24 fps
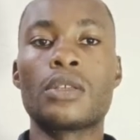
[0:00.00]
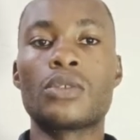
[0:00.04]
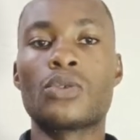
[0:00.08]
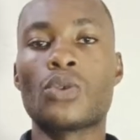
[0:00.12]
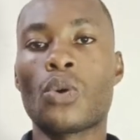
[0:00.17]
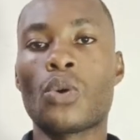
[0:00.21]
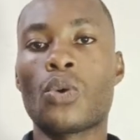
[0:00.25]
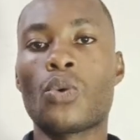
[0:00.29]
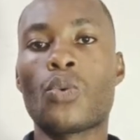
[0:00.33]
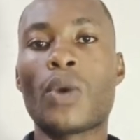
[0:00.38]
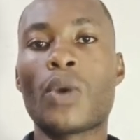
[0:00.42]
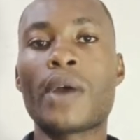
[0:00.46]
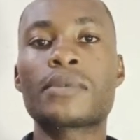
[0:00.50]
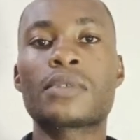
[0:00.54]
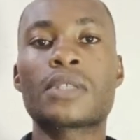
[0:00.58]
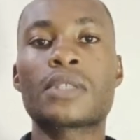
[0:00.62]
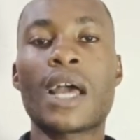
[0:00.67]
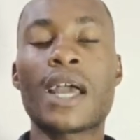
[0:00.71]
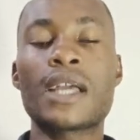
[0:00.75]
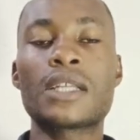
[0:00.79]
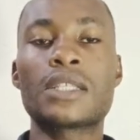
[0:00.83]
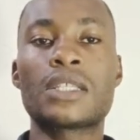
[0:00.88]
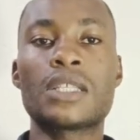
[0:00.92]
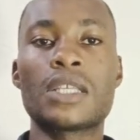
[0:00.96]
So
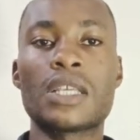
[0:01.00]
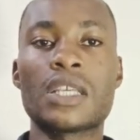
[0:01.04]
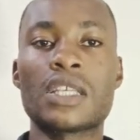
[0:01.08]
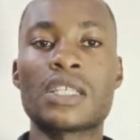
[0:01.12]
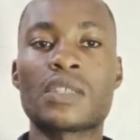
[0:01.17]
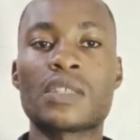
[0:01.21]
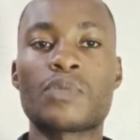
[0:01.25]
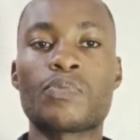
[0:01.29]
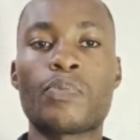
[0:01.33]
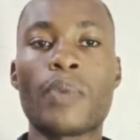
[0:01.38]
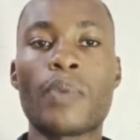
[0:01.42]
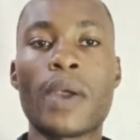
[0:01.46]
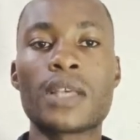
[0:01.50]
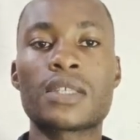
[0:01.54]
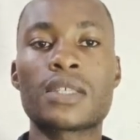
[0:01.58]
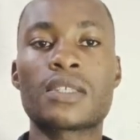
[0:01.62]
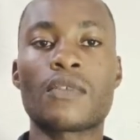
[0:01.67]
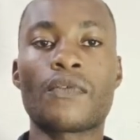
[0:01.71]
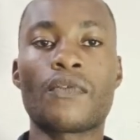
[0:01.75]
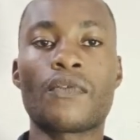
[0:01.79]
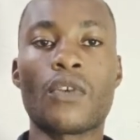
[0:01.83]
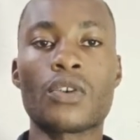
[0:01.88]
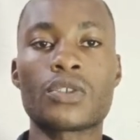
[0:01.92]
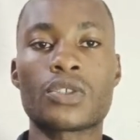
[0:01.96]
website is
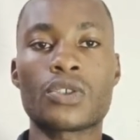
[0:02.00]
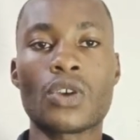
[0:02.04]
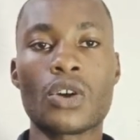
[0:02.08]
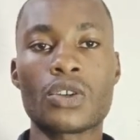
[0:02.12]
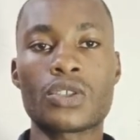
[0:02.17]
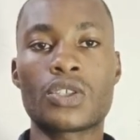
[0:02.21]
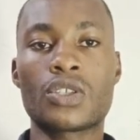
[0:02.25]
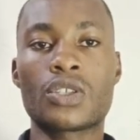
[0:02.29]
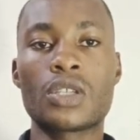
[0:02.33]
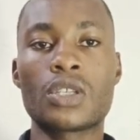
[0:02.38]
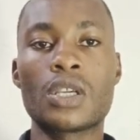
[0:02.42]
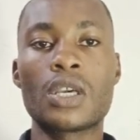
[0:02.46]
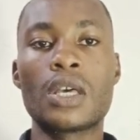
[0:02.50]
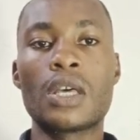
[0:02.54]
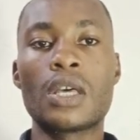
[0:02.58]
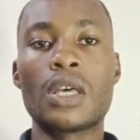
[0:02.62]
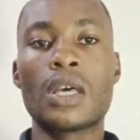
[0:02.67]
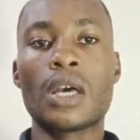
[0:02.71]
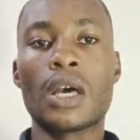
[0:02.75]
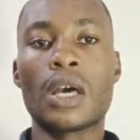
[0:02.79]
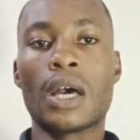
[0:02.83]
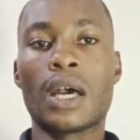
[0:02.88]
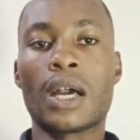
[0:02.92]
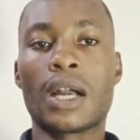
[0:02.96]
best for such
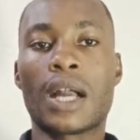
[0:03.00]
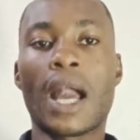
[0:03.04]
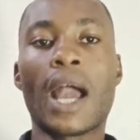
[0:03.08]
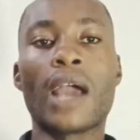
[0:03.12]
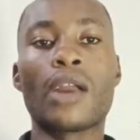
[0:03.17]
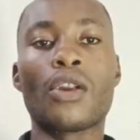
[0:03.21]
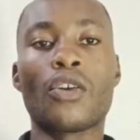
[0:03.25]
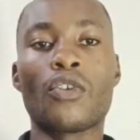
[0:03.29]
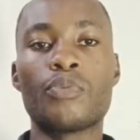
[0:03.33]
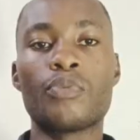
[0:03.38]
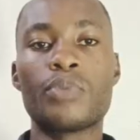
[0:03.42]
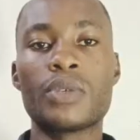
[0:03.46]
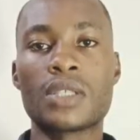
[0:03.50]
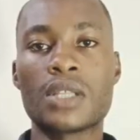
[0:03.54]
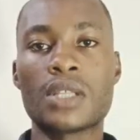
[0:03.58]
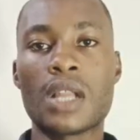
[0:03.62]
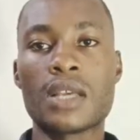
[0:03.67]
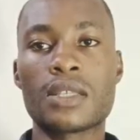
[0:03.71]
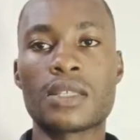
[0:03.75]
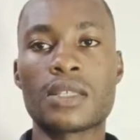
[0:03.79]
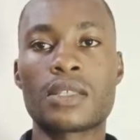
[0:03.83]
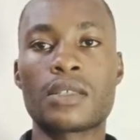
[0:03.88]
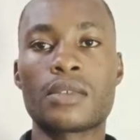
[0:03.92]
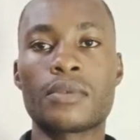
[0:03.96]
kind of
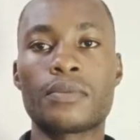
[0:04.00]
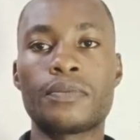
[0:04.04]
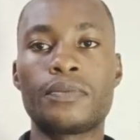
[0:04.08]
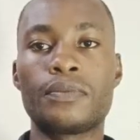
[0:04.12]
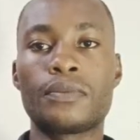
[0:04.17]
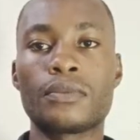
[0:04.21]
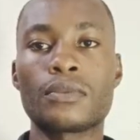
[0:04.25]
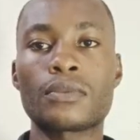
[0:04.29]
business.